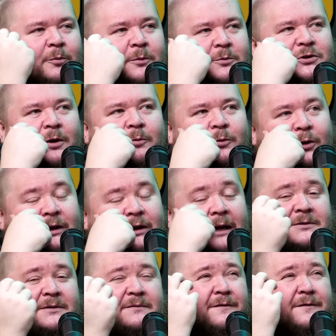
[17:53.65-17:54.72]
Put my jumper on. I
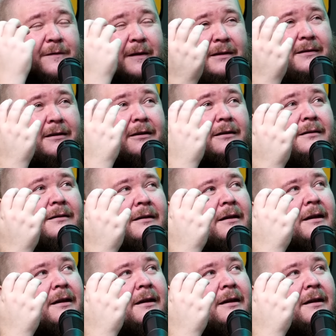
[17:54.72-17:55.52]
was in fifth year.